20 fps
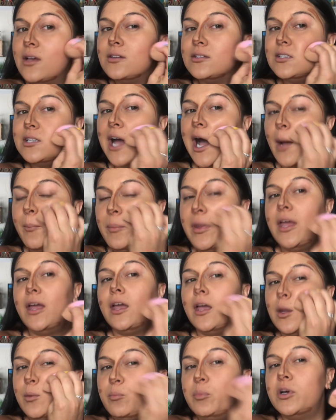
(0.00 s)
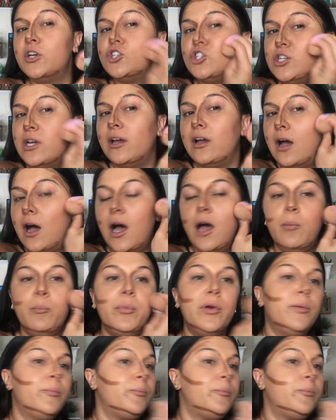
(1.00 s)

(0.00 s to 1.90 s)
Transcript: tapping, and pushing up.